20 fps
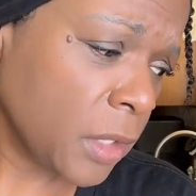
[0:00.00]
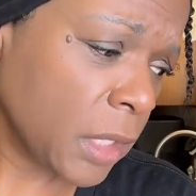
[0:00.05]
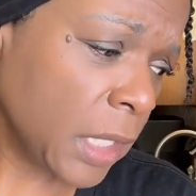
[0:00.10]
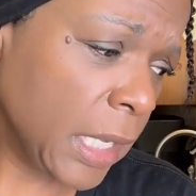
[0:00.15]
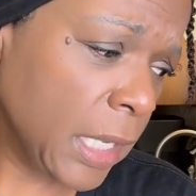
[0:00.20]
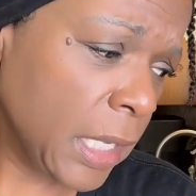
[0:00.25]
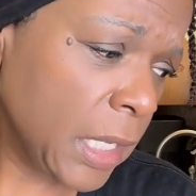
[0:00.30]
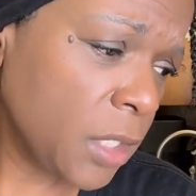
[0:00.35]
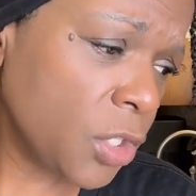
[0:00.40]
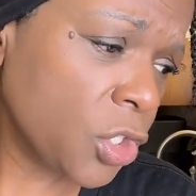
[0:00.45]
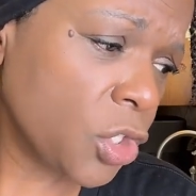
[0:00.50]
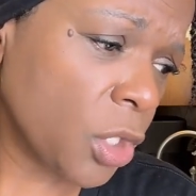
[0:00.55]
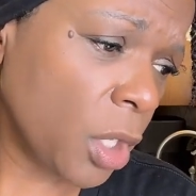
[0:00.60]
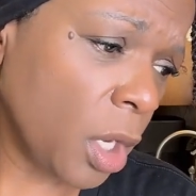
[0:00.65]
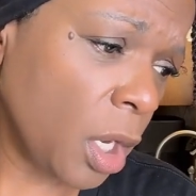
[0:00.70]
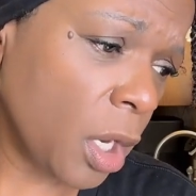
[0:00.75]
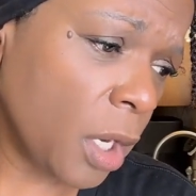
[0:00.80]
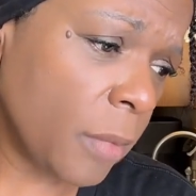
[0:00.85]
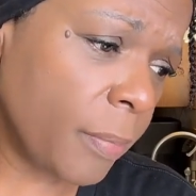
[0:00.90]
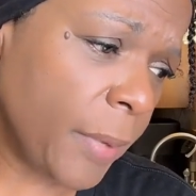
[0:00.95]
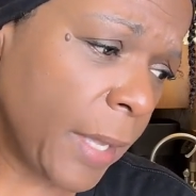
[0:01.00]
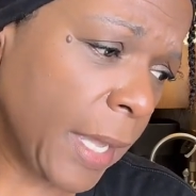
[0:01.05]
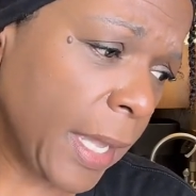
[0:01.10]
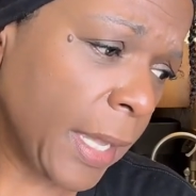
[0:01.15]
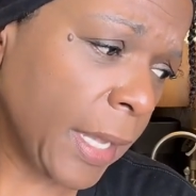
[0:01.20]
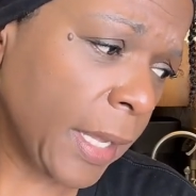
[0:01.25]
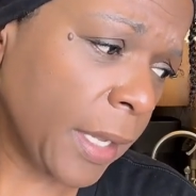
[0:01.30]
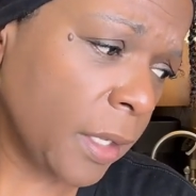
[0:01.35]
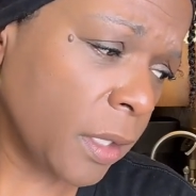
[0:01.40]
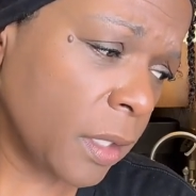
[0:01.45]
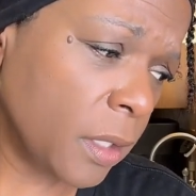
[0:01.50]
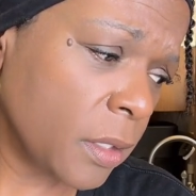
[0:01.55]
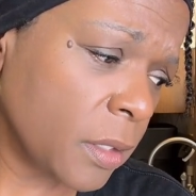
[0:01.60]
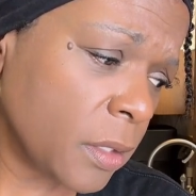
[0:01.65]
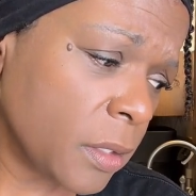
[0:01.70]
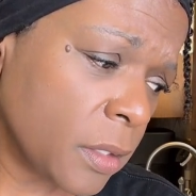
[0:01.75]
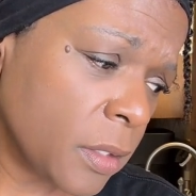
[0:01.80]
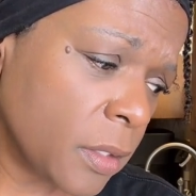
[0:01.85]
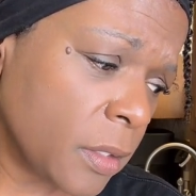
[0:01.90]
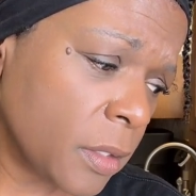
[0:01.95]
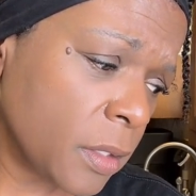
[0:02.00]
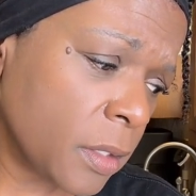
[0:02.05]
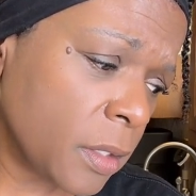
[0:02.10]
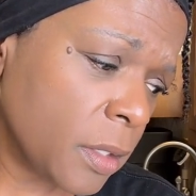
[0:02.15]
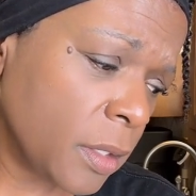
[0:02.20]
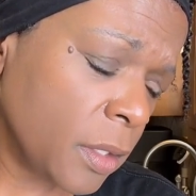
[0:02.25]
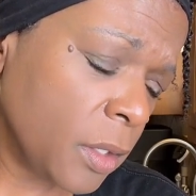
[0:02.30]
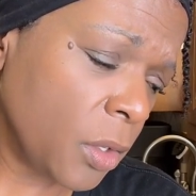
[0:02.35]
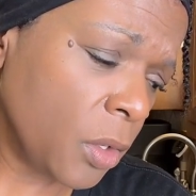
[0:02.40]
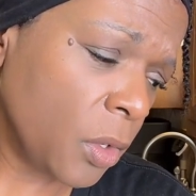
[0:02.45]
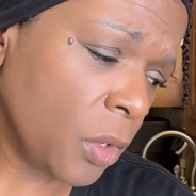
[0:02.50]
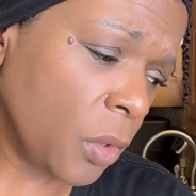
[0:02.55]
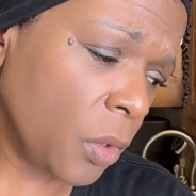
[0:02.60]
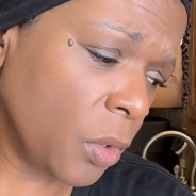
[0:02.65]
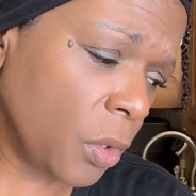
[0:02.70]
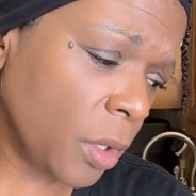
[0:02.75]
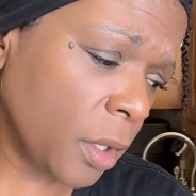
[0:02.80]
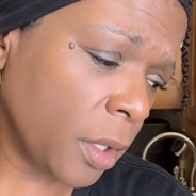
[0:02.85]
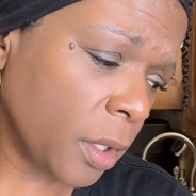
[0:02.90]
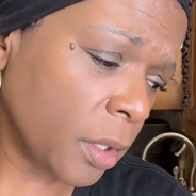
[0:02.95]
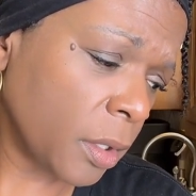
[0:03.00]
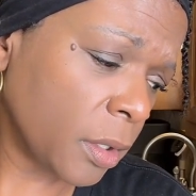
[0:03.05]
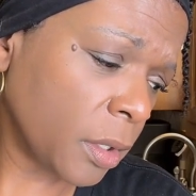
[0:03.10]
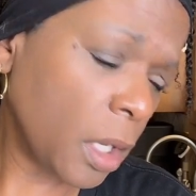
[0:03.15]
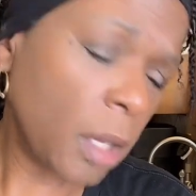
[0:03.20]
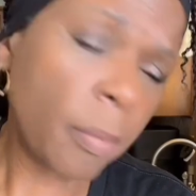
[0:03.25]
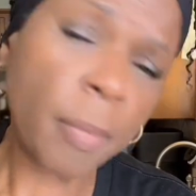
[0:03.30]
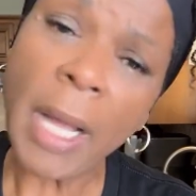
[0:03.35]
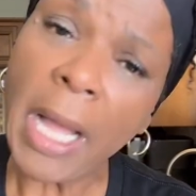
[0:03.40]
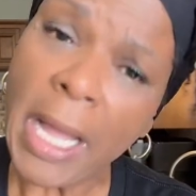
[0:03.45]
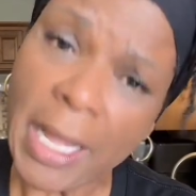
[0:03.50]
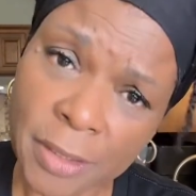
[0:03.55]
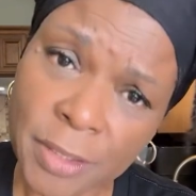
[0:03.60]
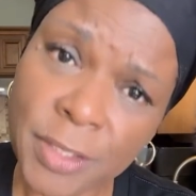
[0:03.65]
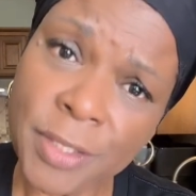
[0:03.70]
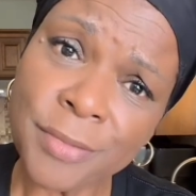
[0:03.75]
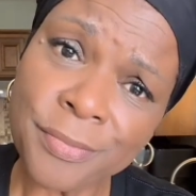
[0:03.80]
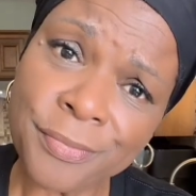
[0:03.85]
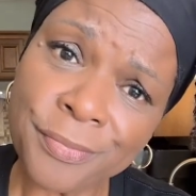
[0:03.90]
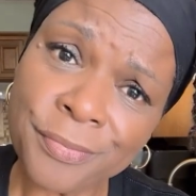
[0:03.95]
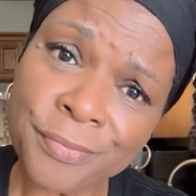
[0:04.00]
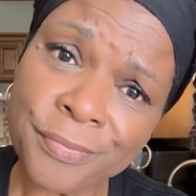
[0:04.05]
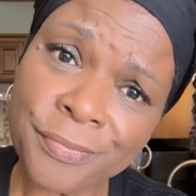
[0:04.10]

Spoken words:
Can, jar, bag, or a box,